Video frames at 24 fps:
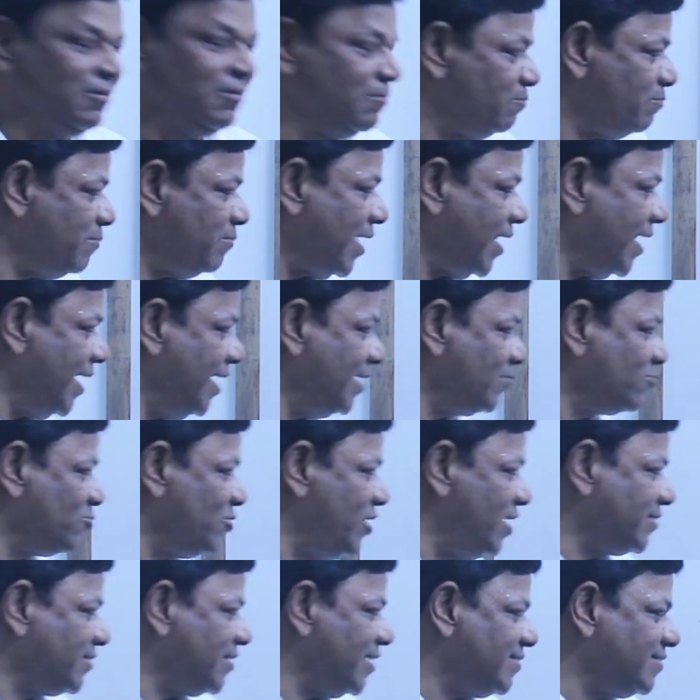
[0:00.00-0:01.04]
Parallel to
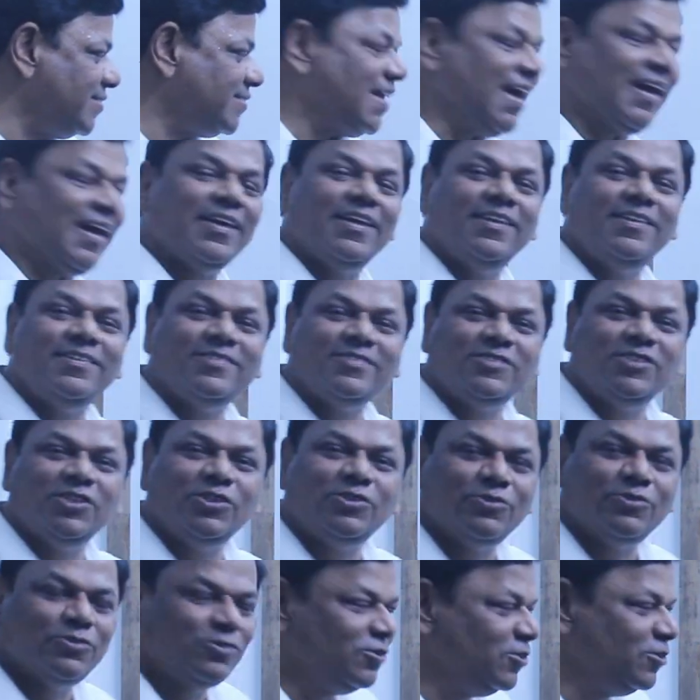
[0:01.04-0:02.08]
x-axis, angle is
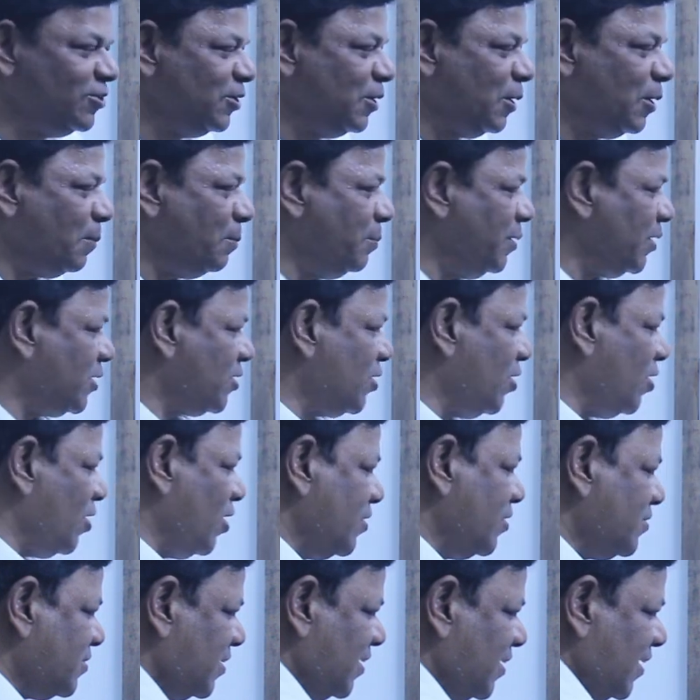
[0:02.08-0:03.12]
0.
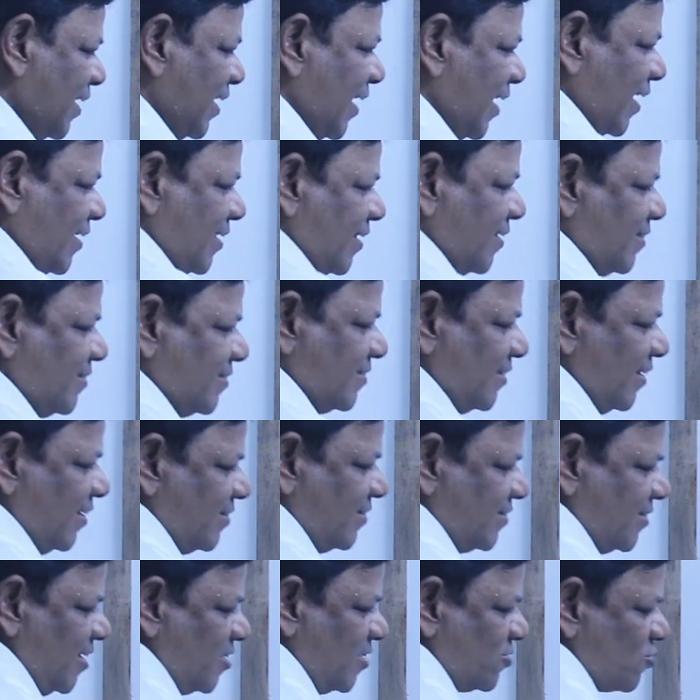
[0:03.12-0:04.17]
Because it is
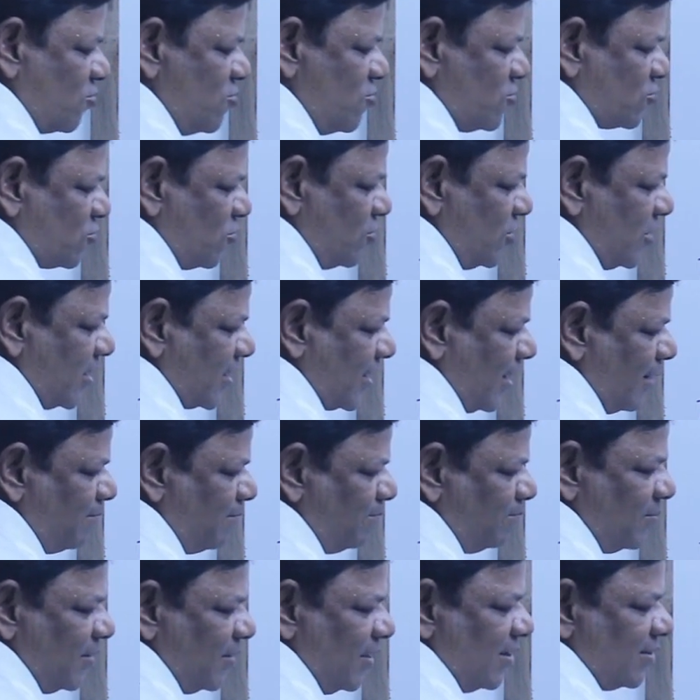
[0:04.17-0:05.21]
60, slowly
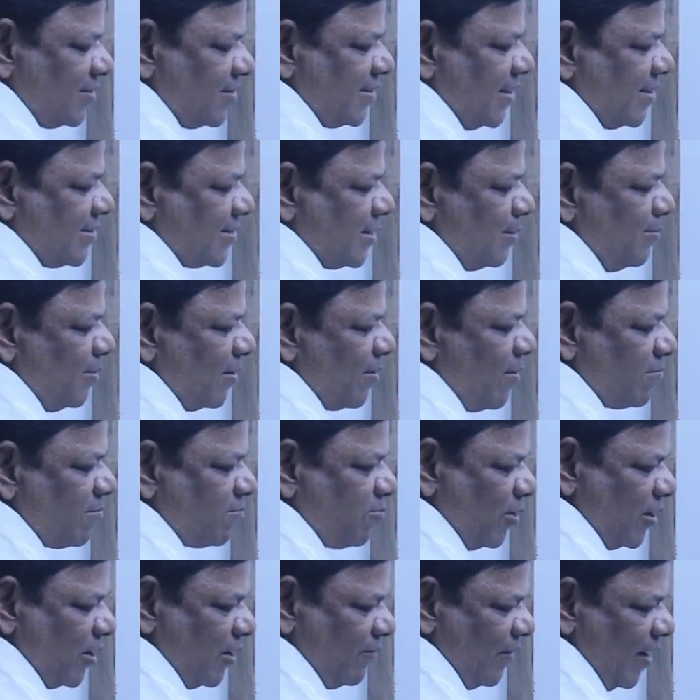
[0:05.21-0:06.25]
come, 60 becomes
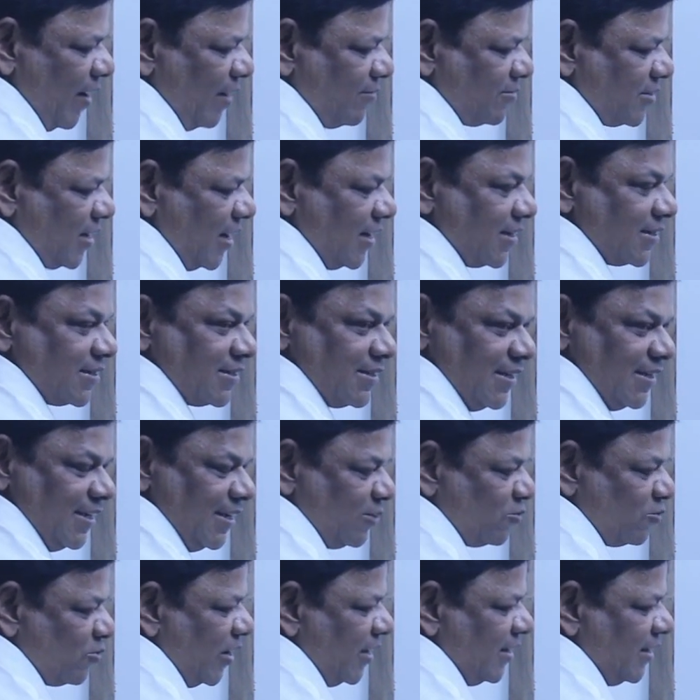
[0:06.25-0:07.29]
45,
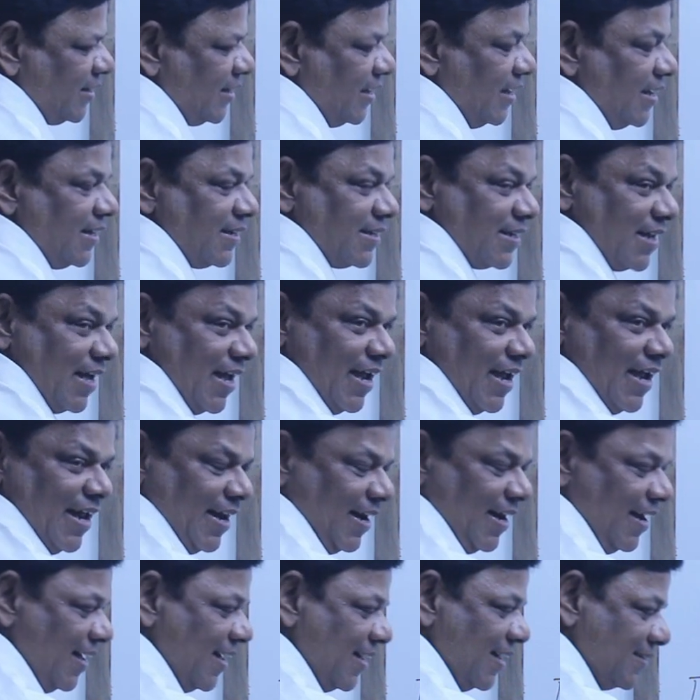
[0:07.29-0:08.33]
30, 20,
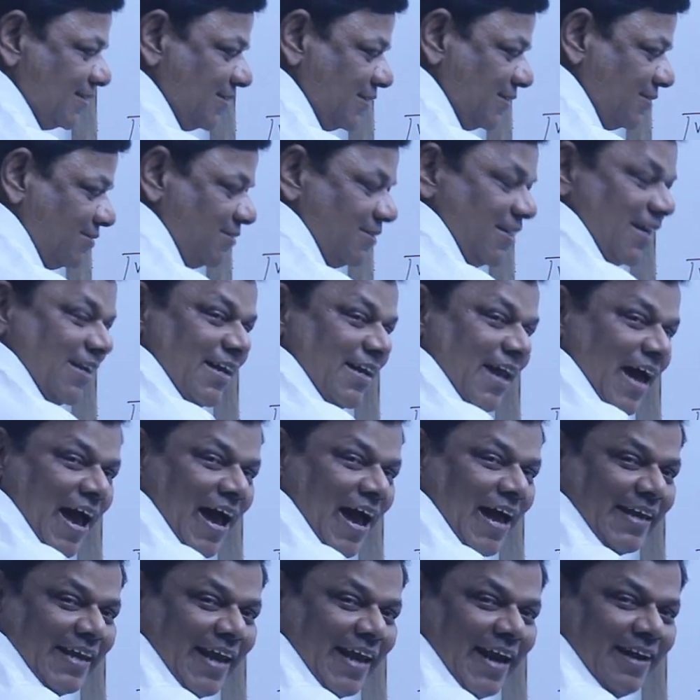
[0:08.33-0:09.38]
10, then
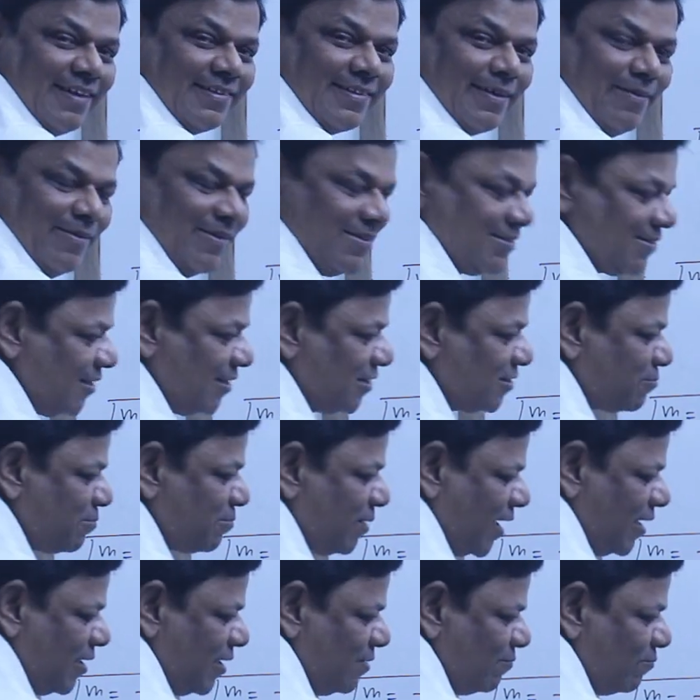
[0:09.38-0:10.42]
9, 8, 7, 6,
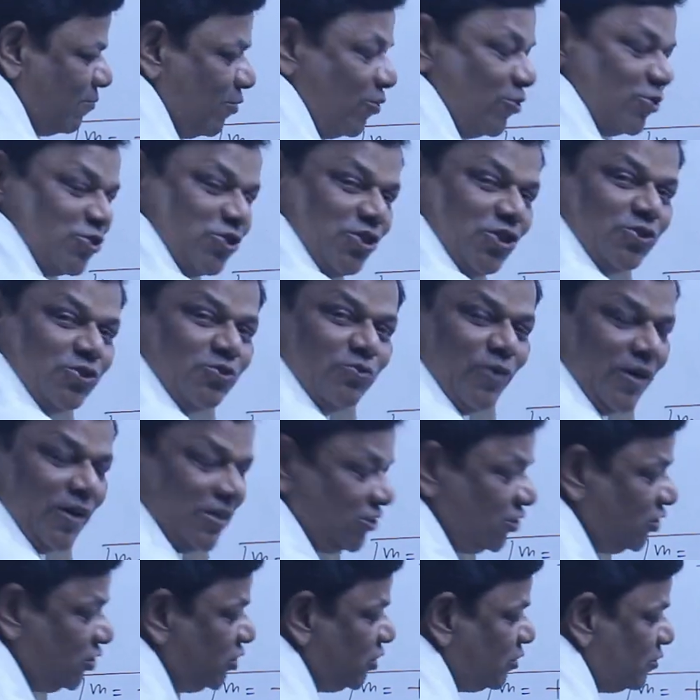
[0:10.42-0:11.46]
5, 4, 3, 2,
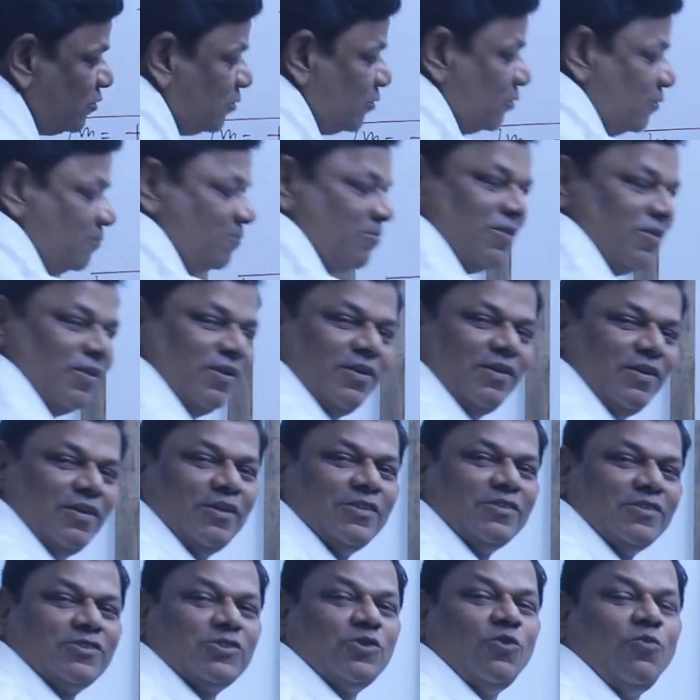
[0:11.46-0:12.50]
1, 0.
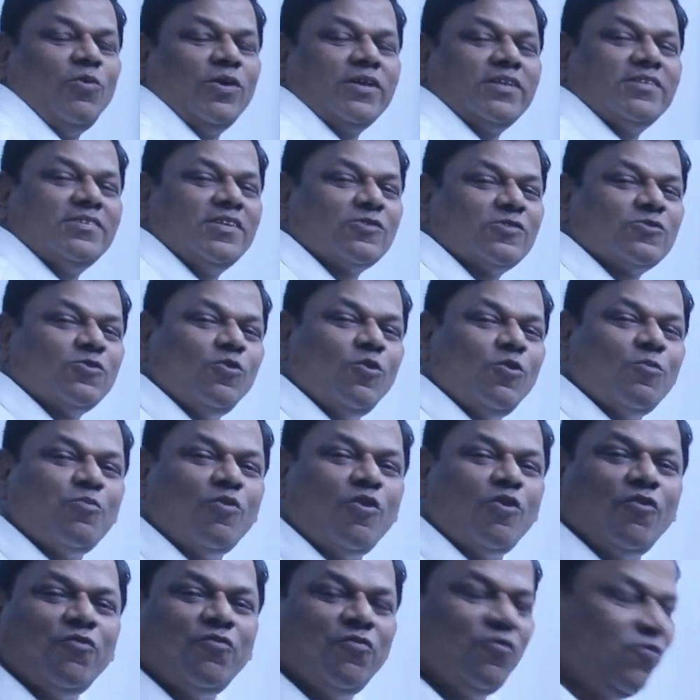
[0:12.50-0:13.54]
So what is the slope
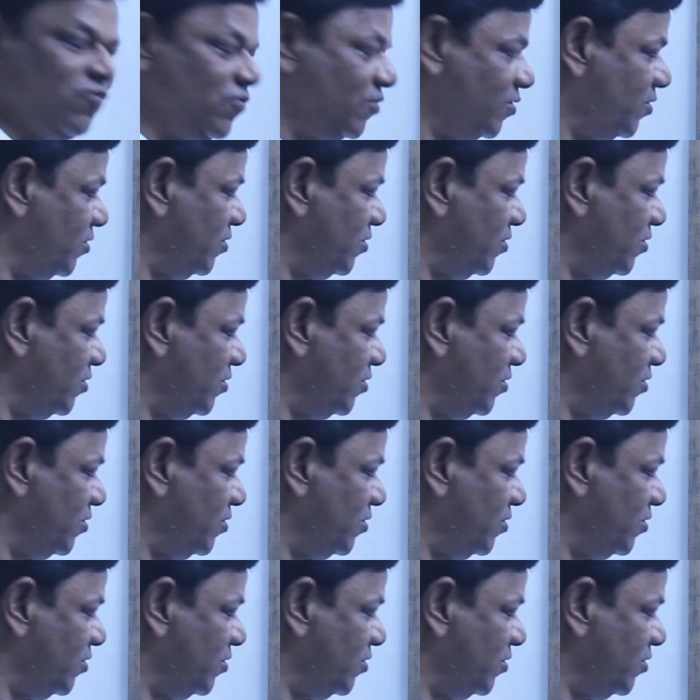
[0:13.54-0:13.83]
of